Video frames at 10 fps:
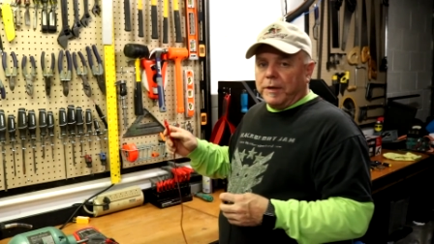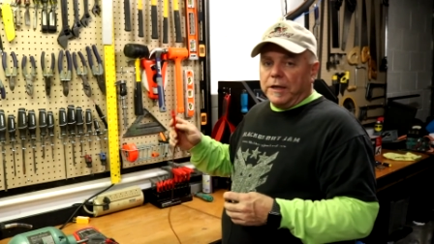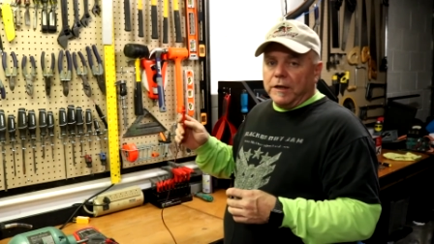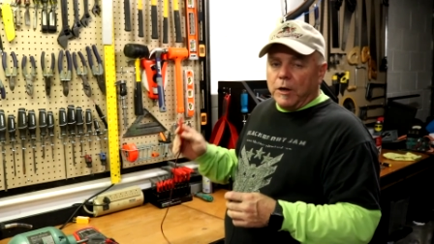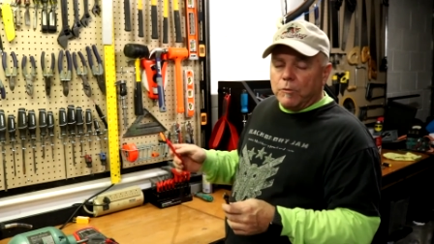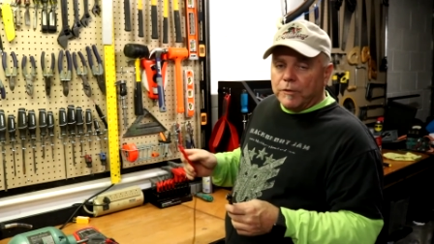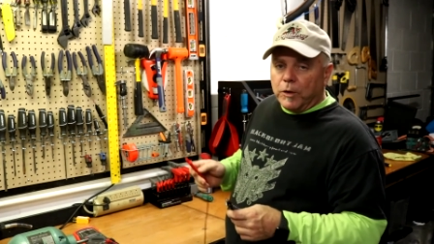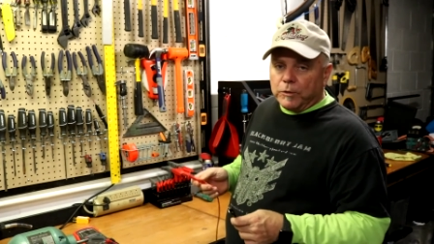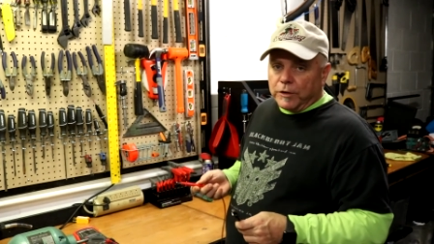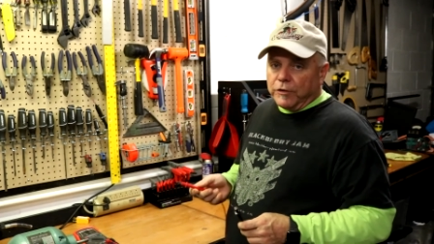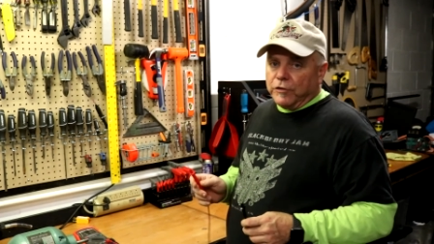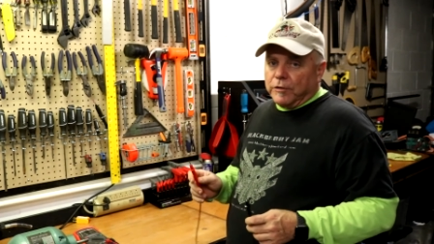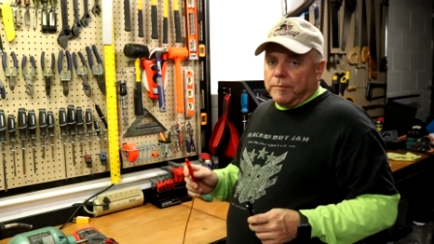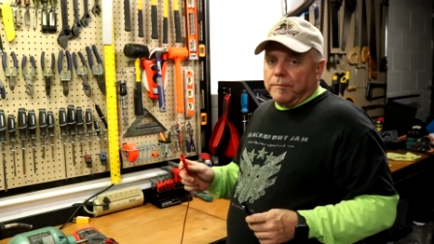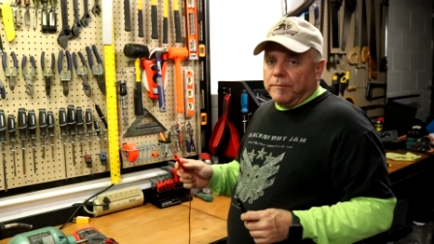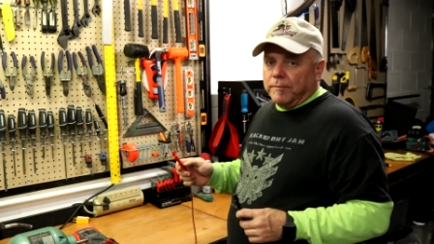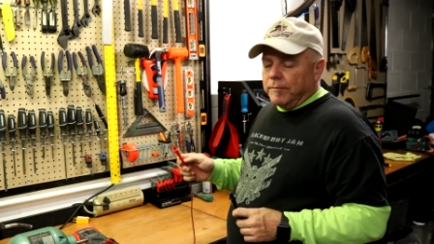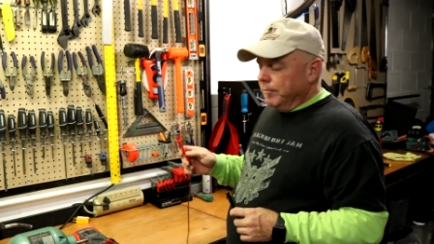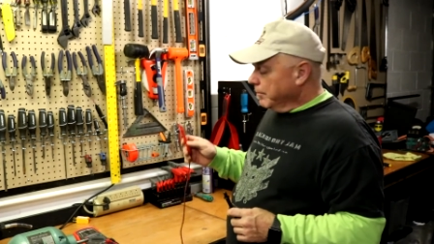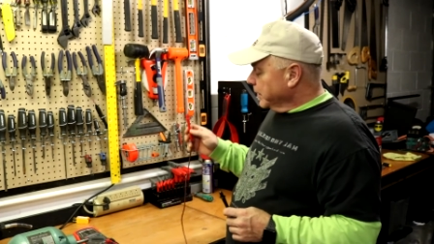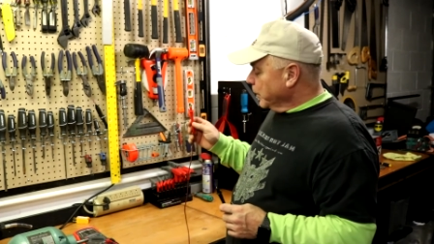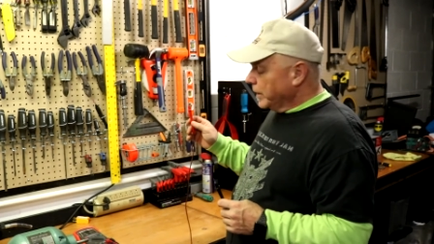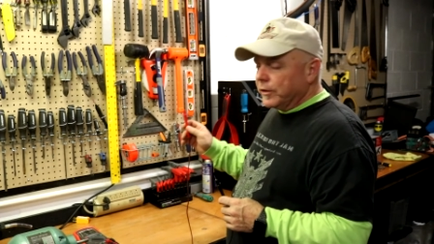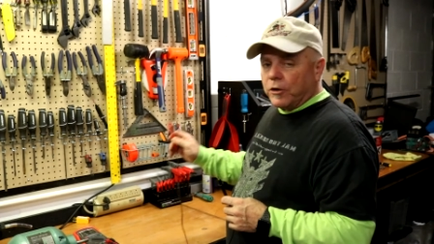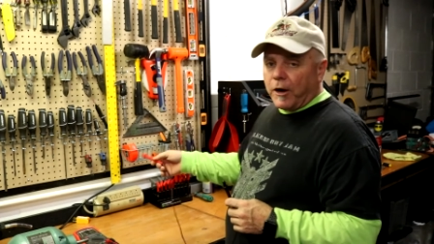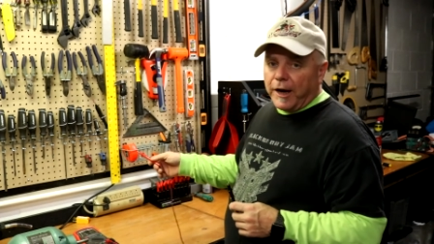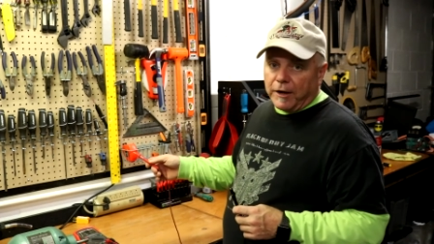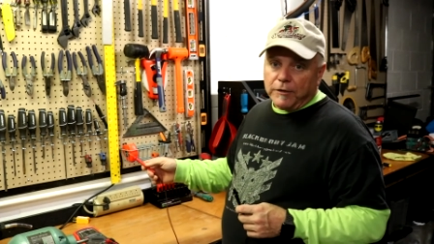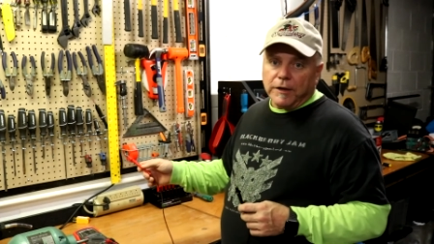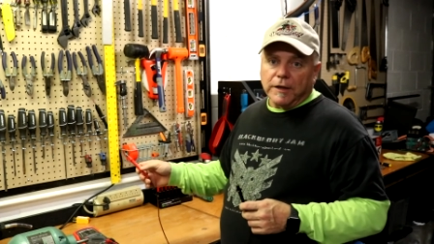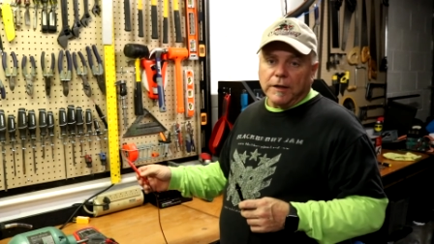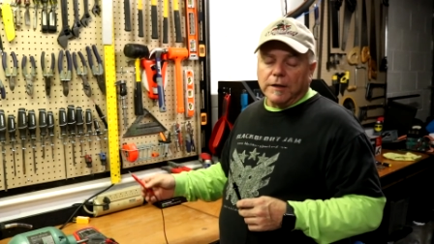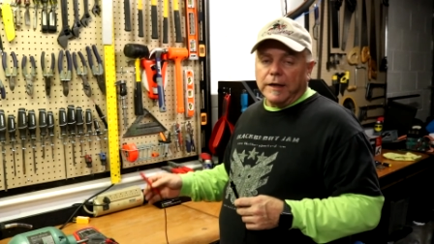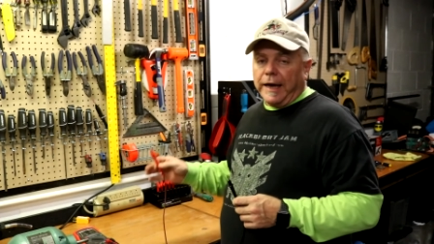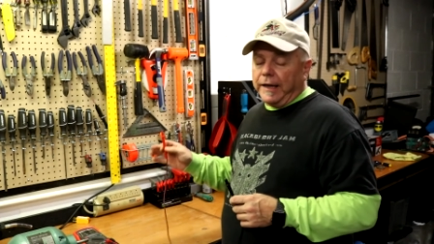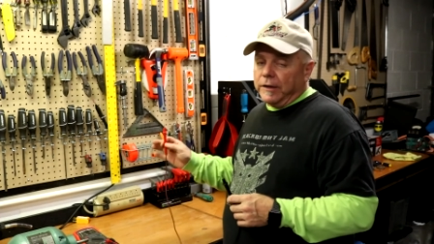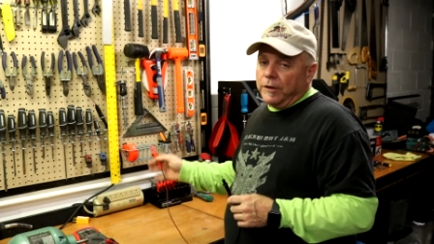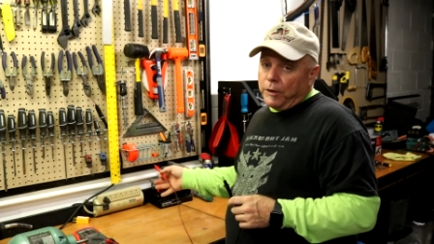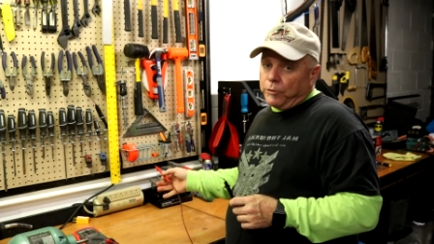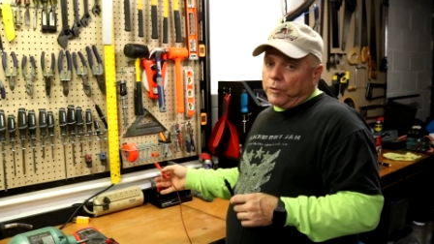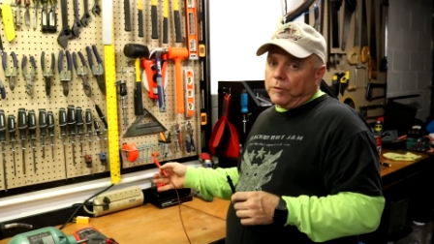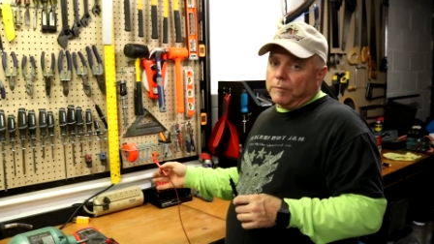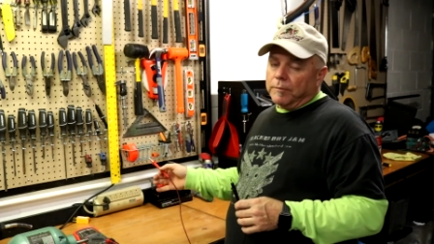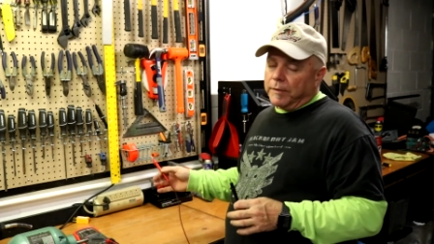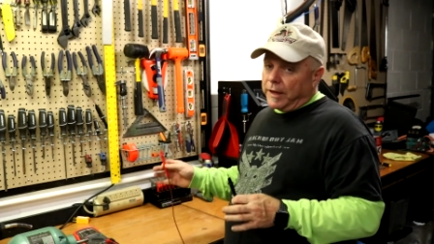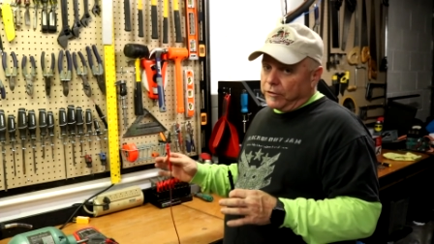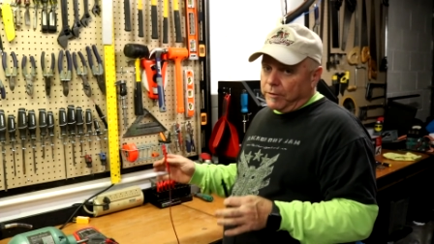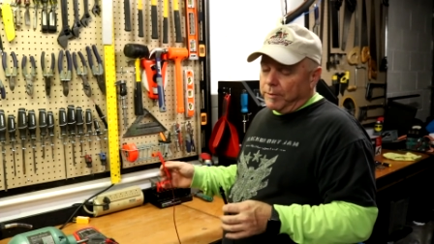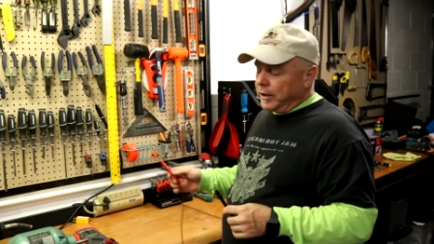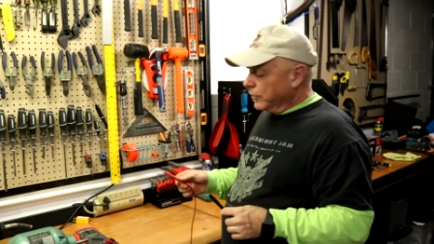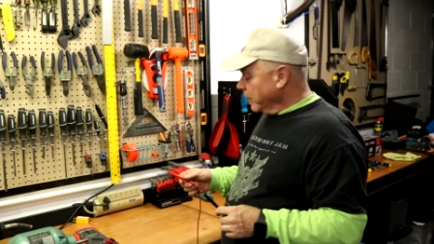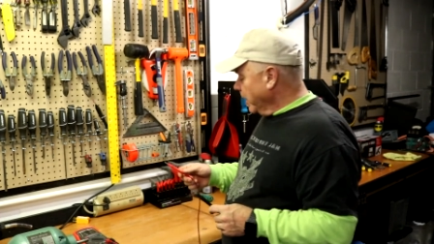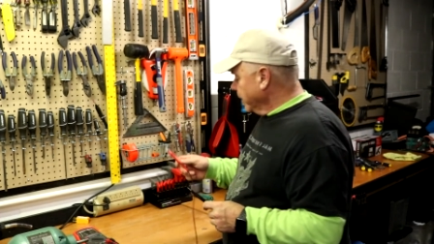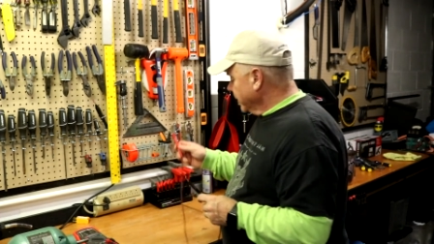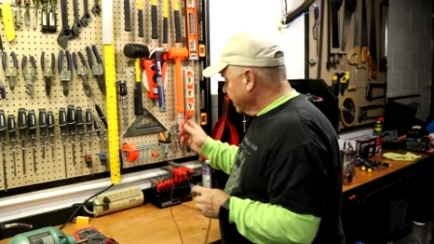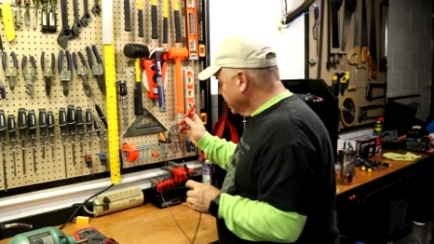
be no voltage between the ground and the neutral. That's the big slot.